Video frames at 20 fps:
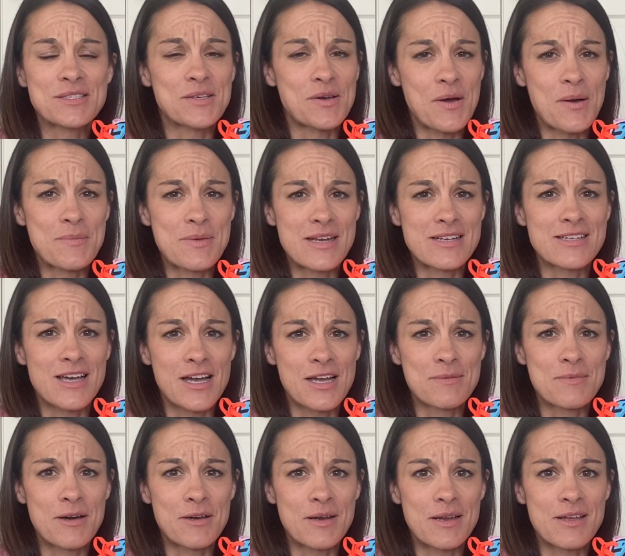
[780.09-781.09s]
so I'm going to talk
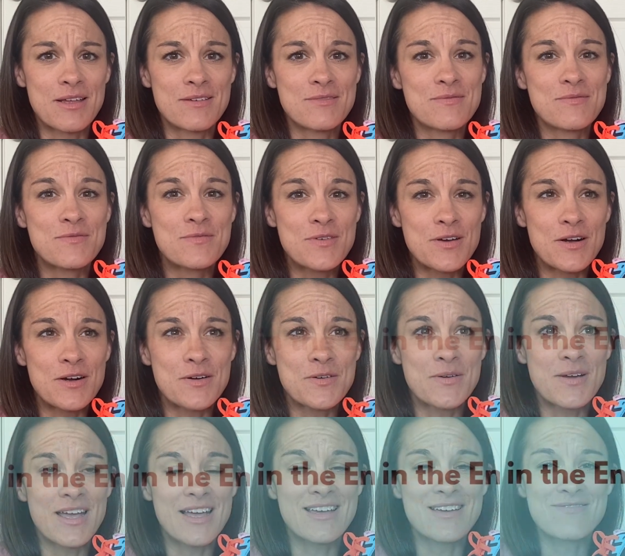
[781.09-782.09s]
about it real
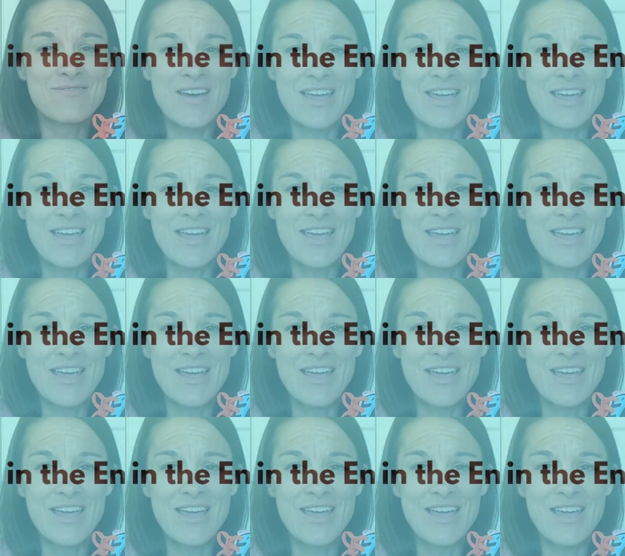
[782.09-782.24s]
quick.